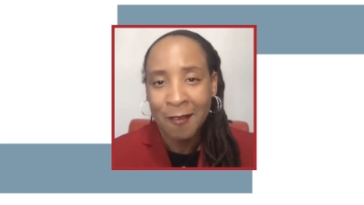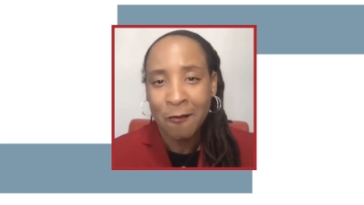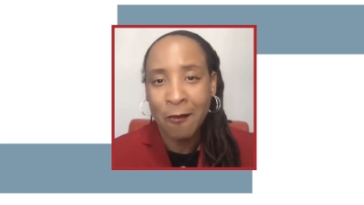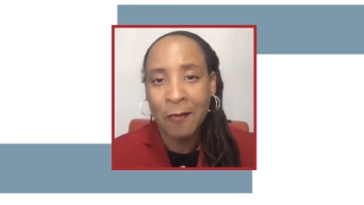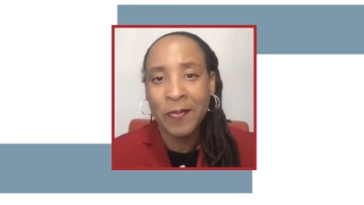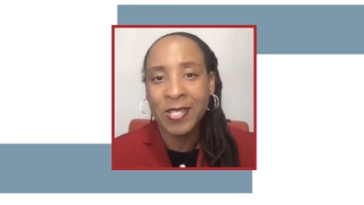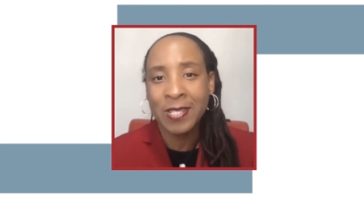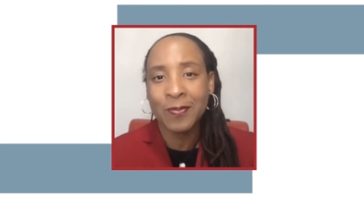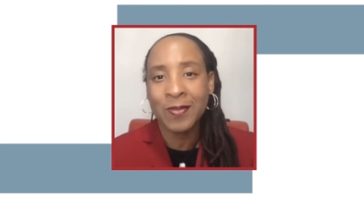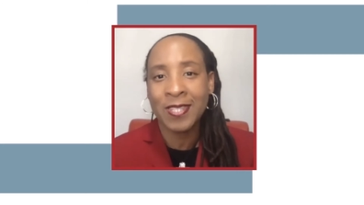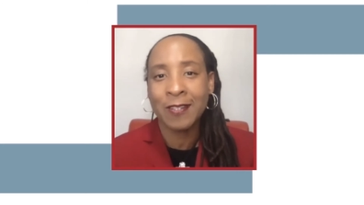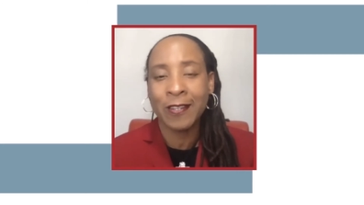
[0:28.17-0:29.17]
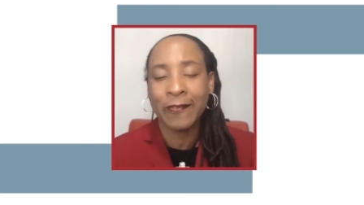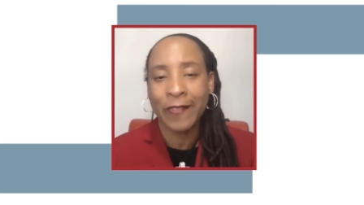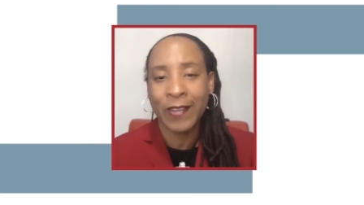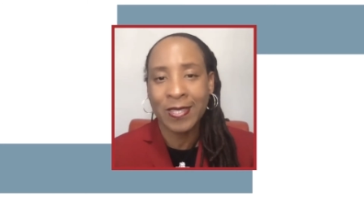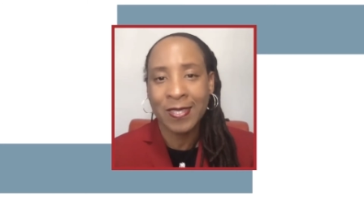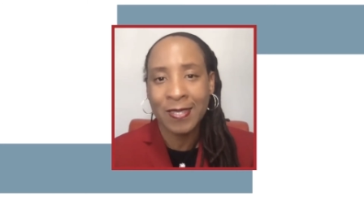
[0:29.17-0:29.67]
where Bishop Siri
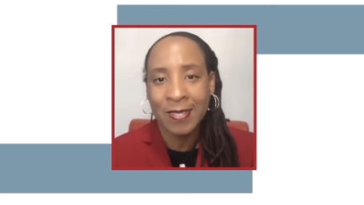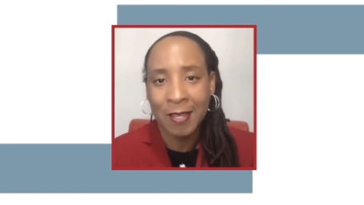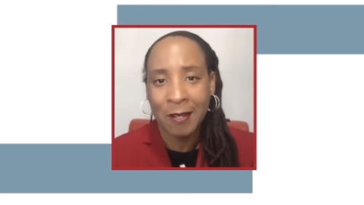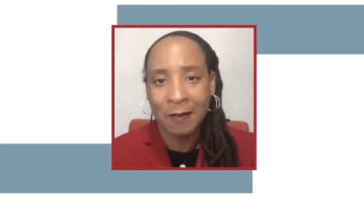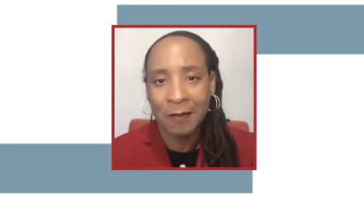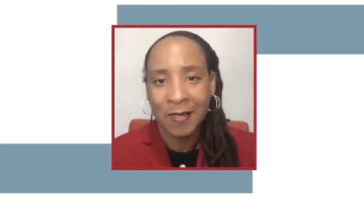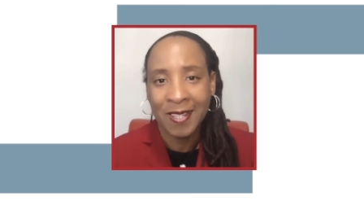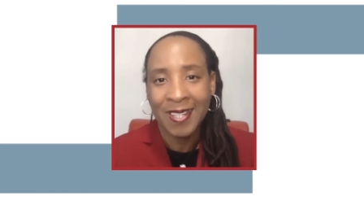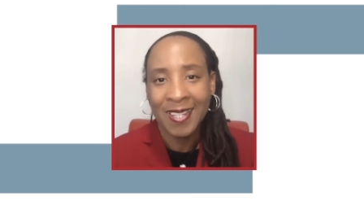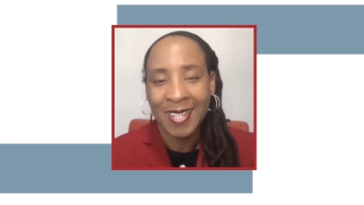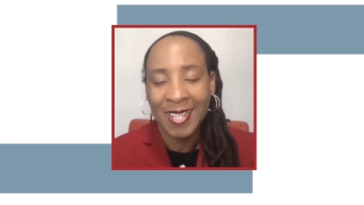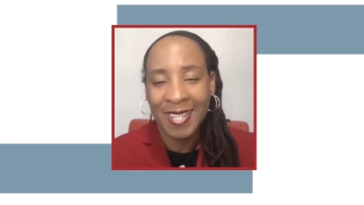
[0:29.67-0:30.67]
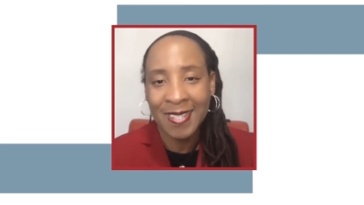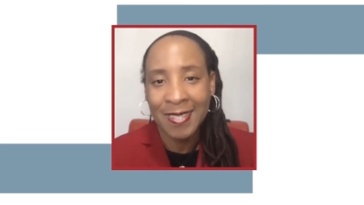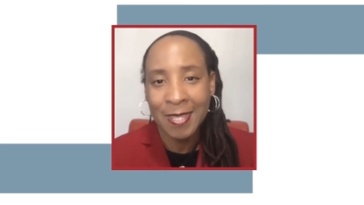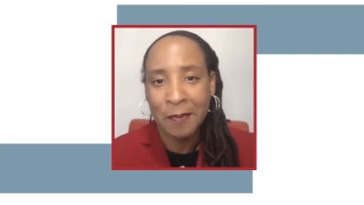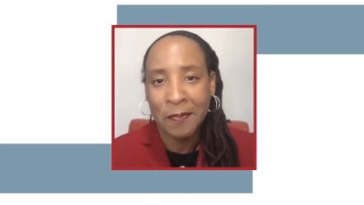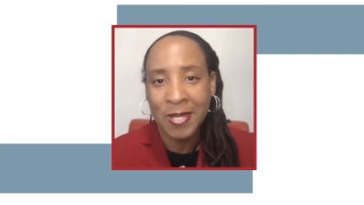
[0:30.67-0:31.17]
Francisco is
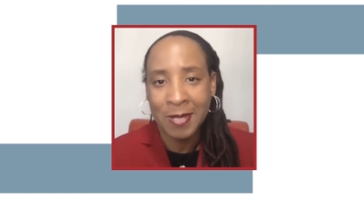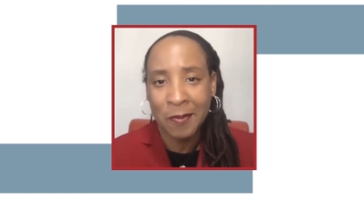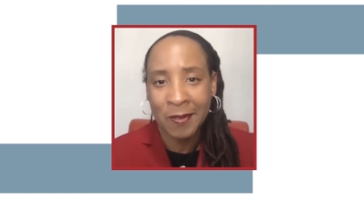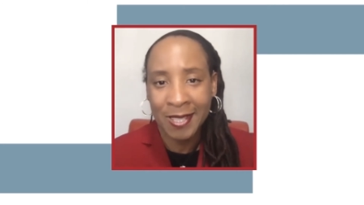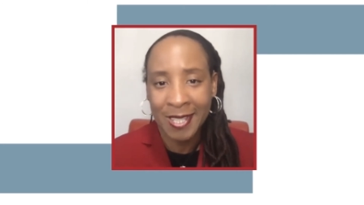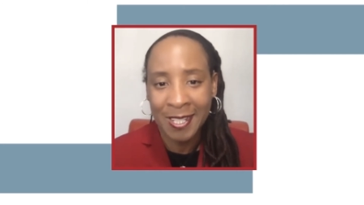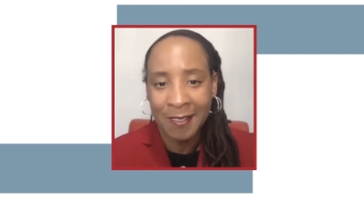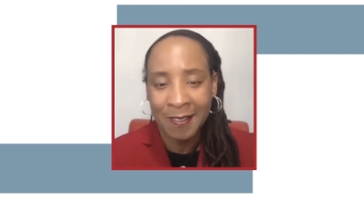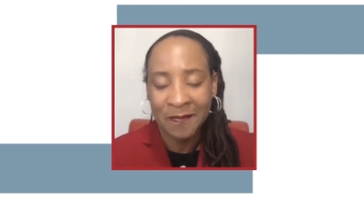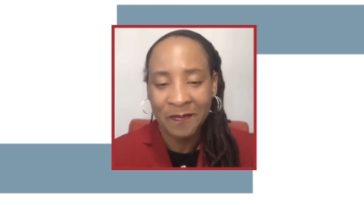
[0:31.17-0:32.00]
the Episcopal leader.